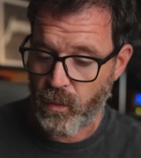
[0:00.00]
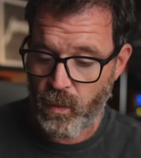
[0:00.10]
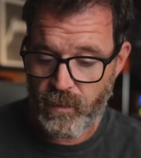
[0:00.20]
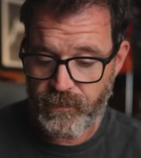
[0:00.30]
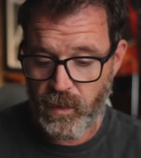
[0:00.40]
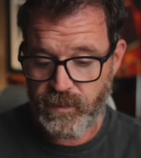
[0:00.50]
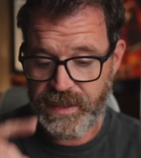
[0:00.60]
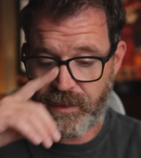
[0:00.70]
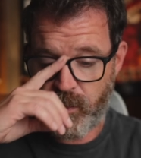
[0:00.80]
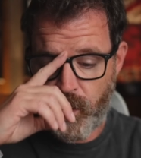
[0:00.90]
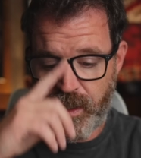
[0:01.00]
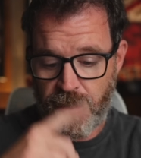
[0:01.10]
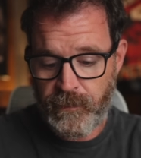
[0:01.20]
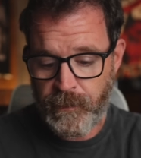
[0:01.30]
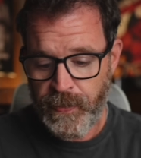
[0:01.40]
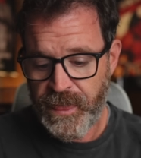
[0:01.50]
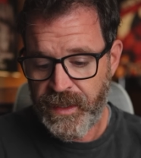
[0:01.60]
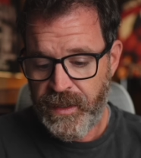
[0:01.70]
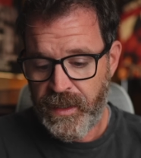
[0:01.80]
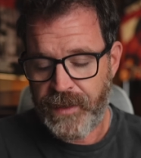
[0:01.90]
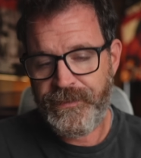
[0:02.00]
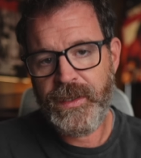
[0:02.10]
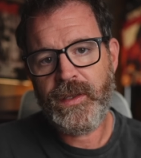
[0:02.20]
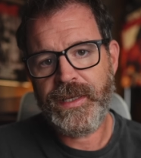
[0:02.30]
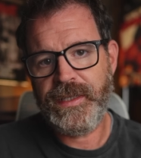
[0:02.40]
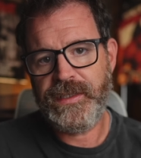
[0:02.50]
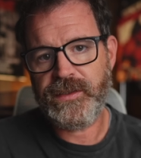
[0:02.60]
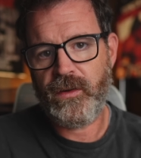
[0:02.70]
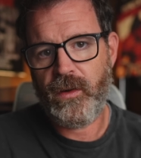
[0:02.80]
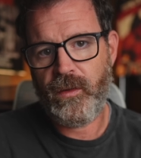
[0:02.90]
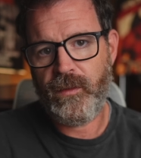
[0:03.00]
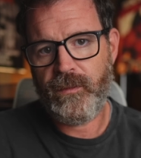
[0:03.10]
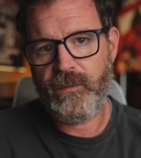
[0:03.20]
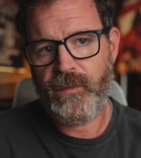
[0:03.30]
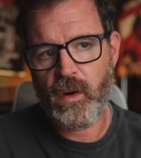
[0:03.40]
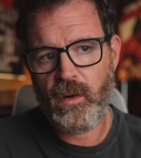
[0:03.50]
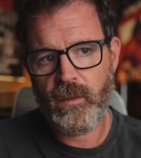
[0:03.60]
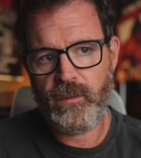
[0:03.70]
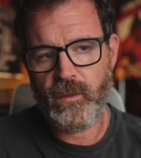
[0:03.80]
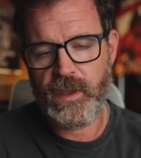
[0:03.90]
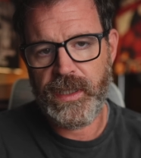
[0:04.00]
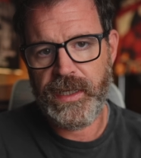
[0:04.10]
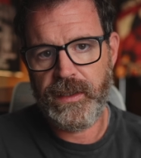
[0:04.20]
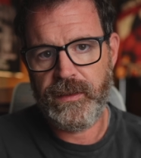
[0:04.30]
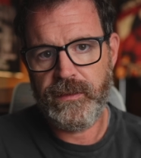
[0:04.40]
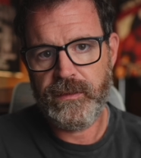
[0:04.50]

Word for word: or fall down a well. I feel like these are all farm related